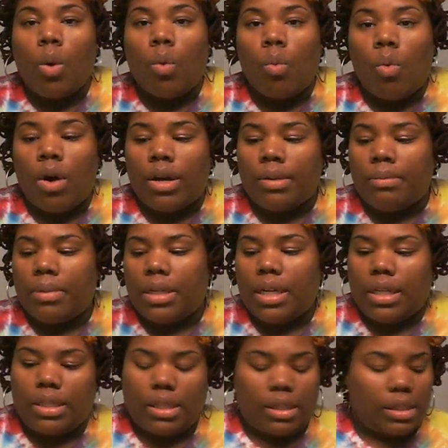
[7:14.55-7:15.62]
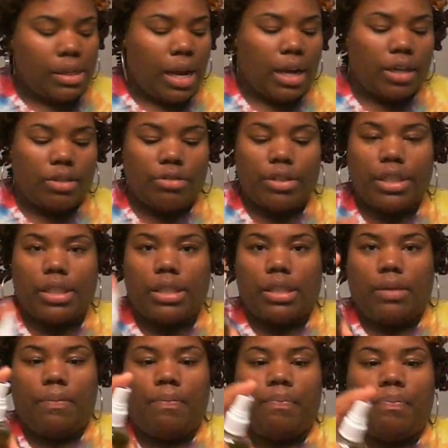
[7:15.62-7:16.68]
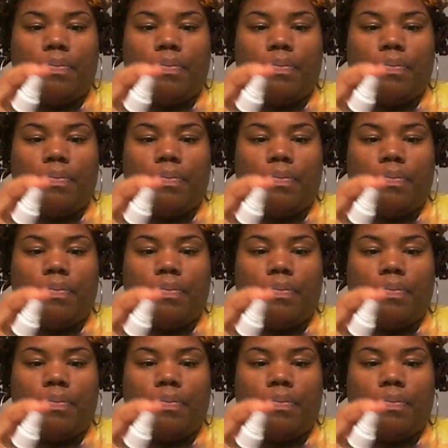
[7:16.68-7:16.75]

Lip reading: One, because it's not greasy.